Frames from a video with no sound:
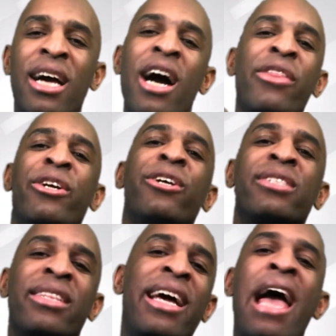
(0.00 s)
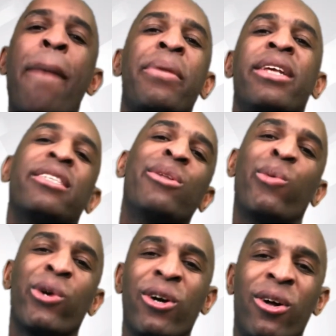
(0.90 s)
others and the happiness in the
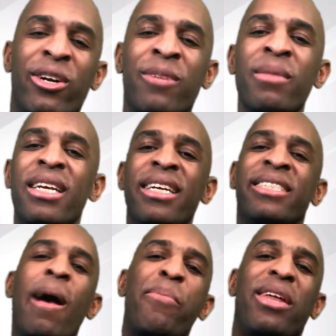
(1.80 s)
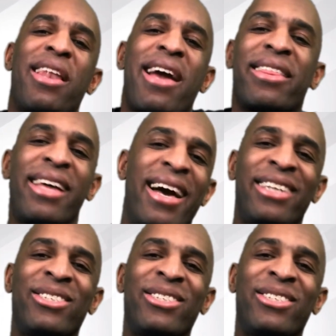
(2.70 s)
world or something like that.